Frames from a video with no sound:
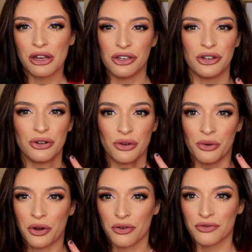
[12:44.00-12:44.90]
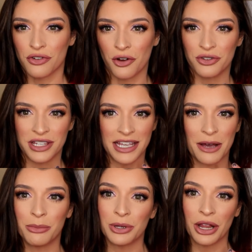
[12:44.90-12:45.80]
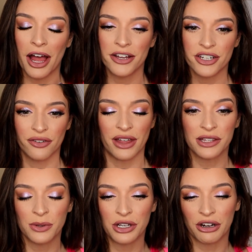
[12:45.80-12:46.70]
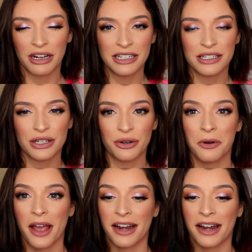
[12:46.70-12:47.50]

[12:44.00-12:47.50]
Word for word: nude rosy blush if that's what you're into.